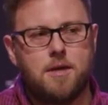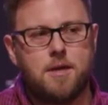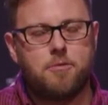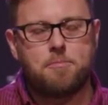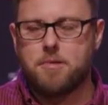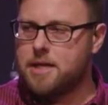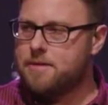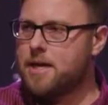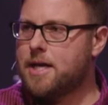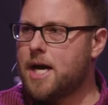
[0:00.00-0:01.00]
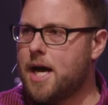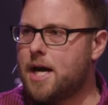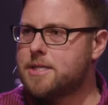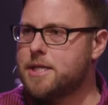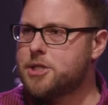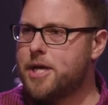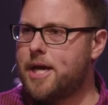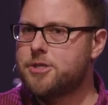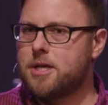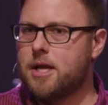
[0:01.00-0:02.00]
and we're believing that God is going to
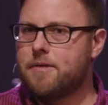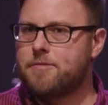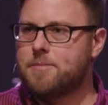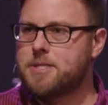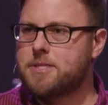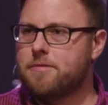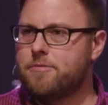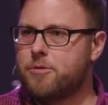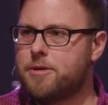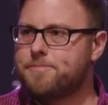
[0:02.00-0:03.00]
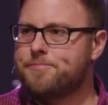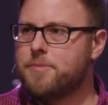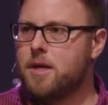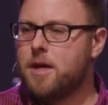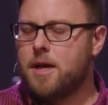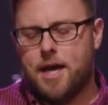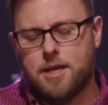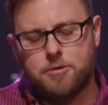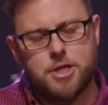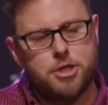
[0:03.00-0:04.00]
change your life from this day forward. And
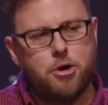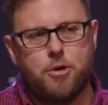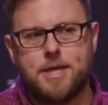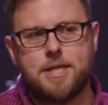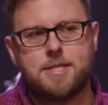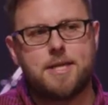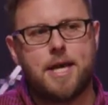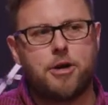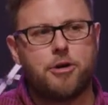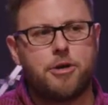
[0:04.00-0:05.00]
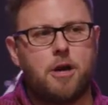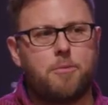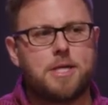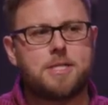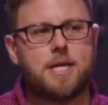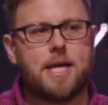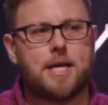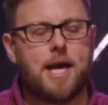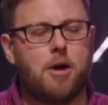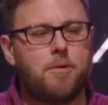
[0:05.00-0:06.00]
there was a note I didn't say earlier, I want to say it
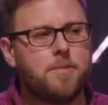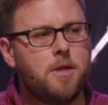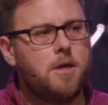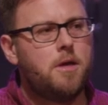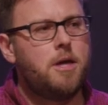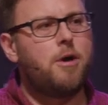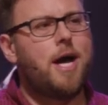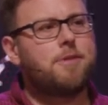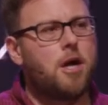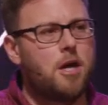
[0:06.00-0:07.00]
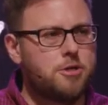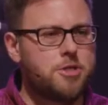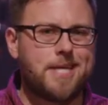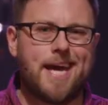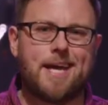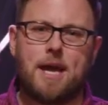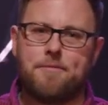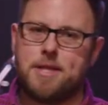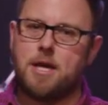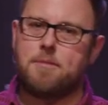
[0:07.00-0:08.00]
now. You don't have to understand
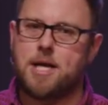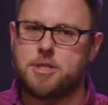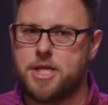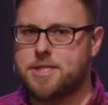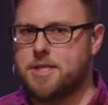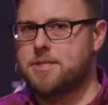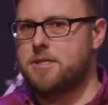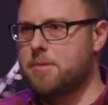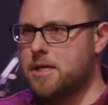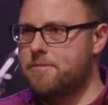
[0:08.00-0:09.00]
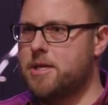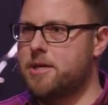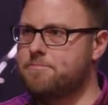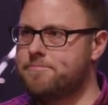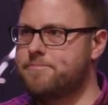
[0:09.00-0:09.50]
everything about Jesus to believe in him.